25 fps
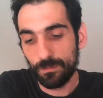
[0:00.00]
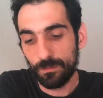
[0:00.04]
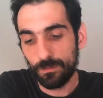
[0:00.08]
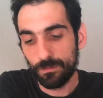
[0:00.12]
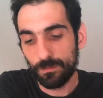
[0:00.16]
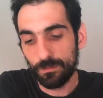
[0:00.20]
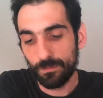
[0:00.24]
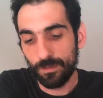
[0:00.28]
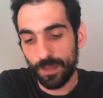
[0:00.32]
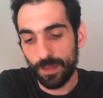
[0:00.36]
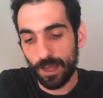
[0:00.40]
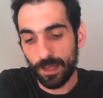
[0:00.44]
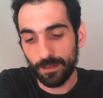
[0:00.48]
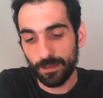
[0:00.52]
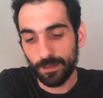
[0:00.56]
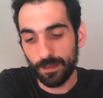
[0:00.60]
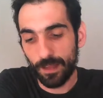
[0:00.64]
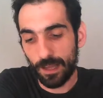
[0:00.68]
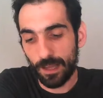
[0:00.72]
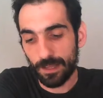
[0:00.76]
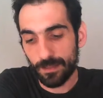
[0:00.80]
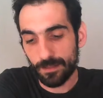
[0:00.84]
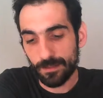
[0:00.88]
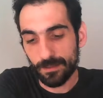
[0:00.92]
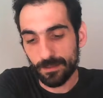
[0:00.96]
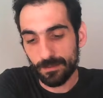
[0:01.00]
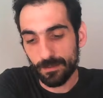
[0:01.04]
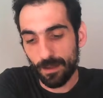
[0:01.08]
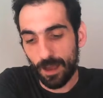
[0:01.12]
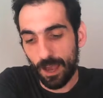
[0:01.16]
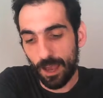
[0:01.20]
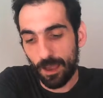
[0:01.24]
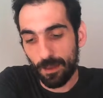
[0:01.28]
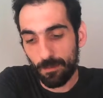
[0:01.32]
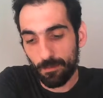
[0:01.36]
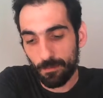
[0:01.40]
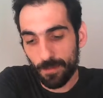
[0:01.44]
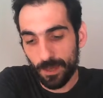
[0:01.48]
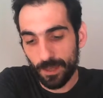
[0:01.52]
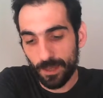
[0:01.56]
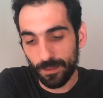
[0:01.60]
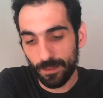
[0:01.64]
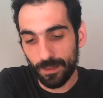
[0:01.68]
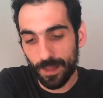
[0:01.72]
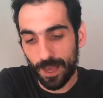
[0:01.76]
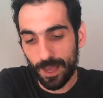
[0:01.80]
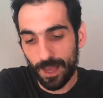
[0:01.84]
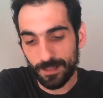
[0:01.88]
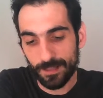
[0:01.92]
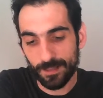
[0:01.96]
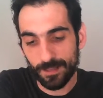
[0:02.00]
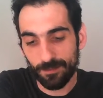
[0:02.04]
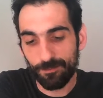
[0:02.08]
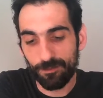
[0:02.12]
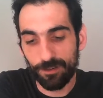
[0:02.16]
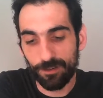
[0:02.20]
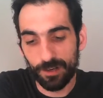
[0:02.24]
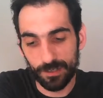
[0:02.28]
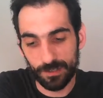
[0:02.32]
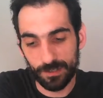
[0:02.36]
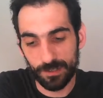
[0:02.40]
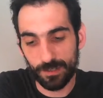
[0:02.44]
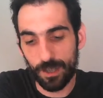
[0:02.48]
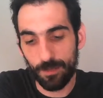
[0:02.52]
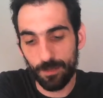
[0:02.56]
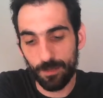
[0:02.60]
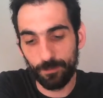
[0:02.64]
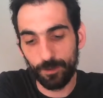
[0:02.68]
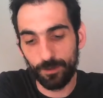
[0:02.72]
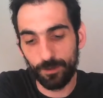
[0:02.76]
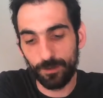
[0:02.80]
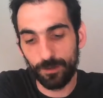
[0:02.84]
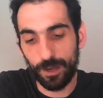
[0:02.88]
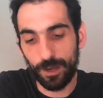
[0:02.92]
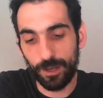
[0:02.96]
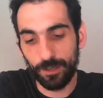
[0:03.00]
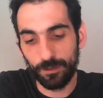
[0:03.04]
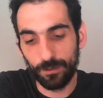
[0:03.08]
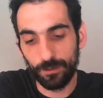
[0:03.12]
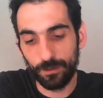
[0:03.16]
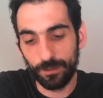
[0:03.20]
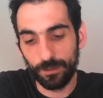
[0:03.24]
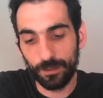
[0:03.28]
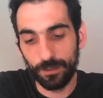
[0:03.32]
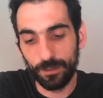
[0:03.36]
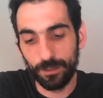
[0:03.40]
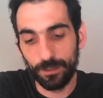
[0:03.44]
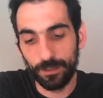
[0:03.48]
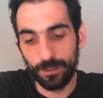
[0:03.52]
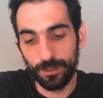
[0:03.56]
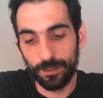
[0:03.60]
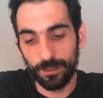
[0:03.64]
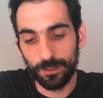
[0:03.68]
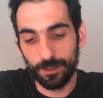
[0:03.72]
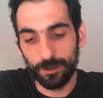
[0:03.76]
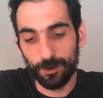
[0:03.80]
that's a first step to write on the